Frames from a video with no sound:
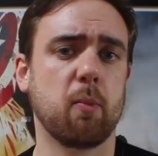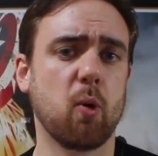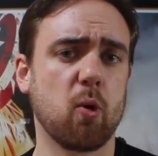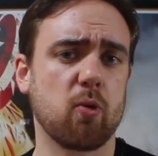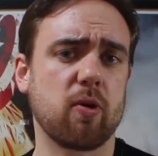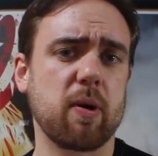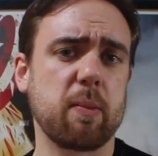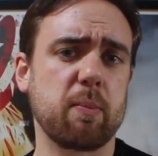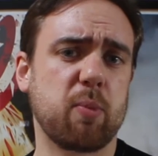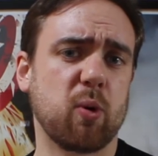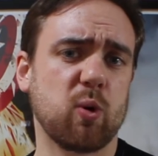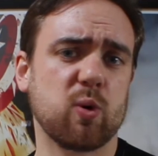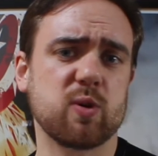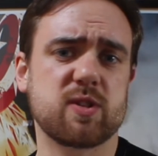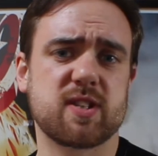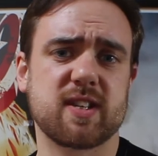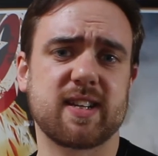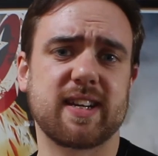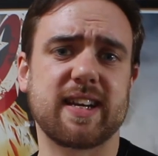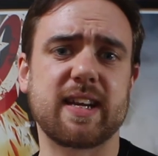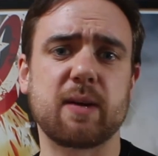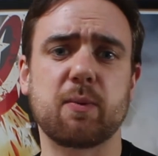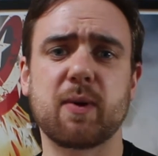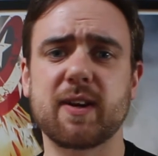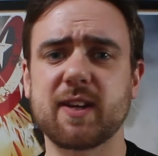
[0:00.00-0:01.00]
More
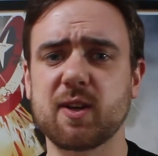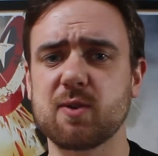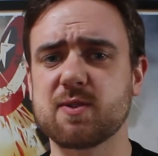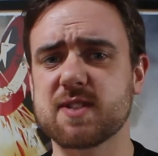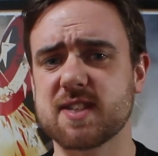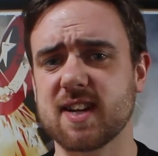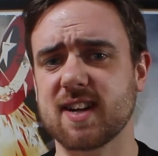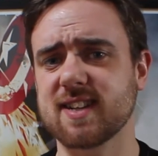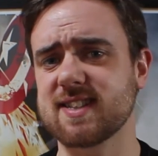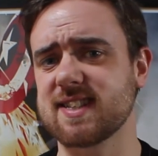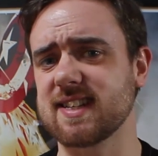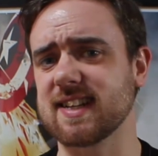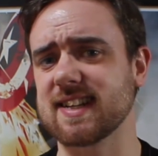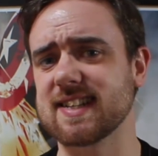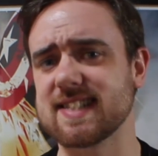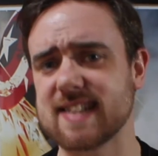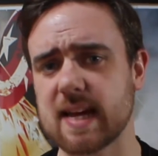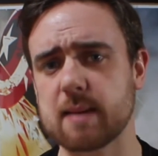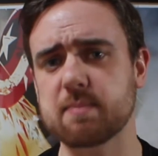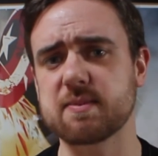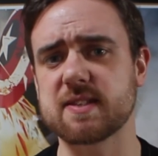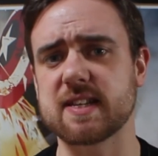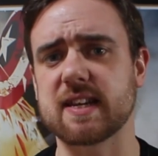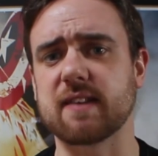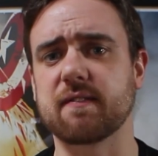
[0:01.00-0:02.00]
importantly, when you start
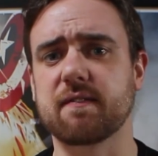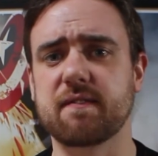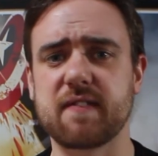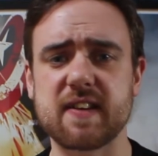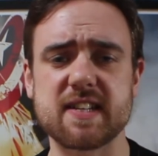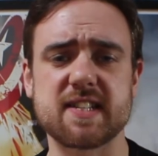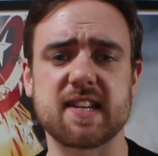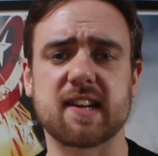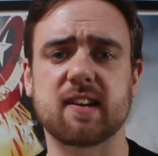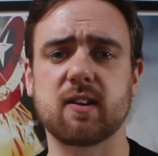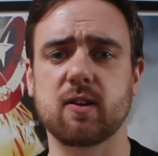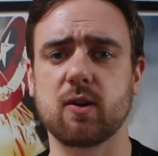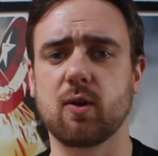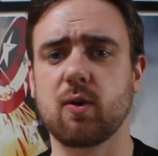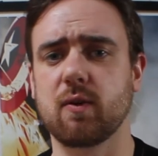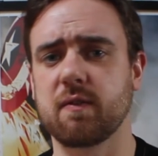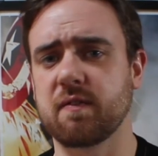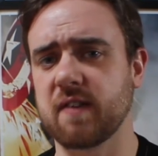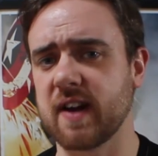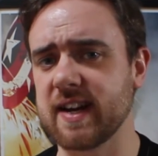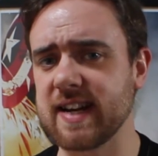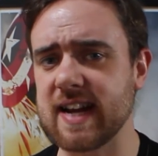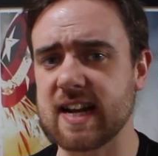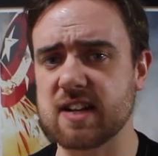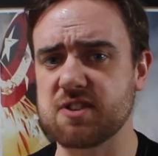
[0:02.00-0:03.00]
accepting physical or
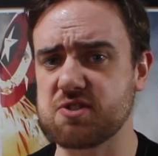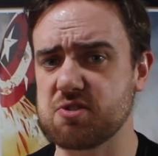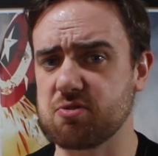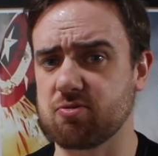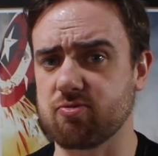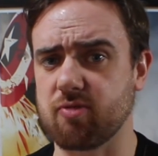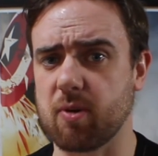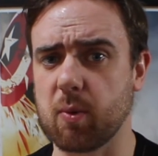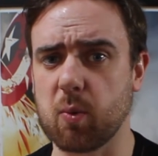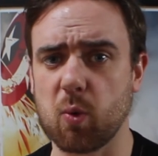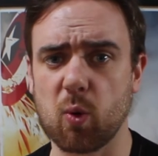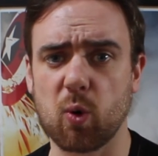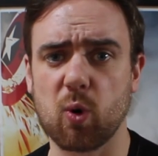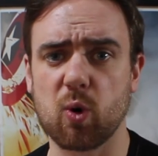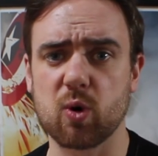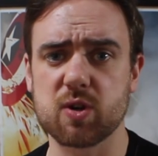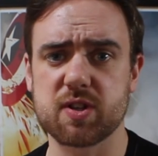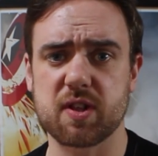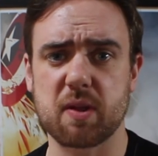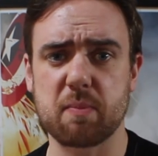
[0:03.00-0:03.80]
financial reward,